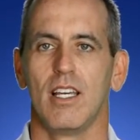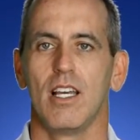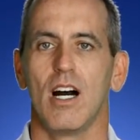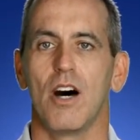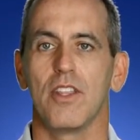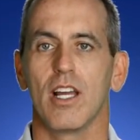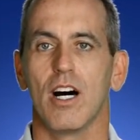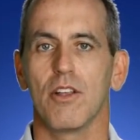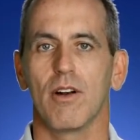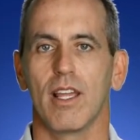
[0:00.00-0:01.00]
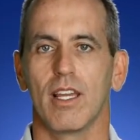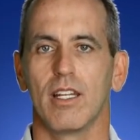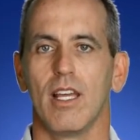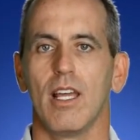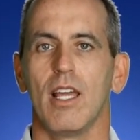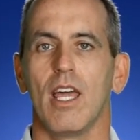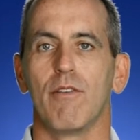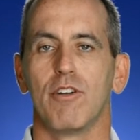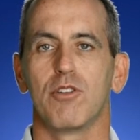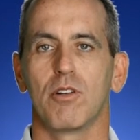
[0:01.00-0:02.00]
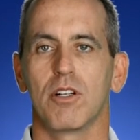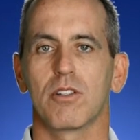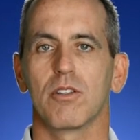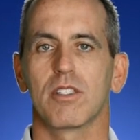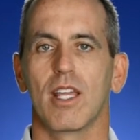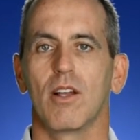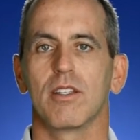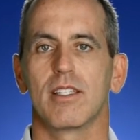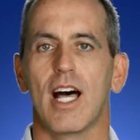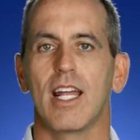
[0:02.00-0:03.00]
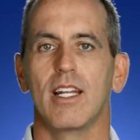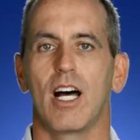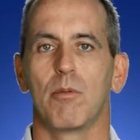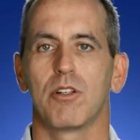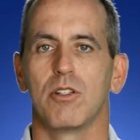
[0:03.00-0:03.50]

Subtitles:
On the other hand, if a traditional sale is not an option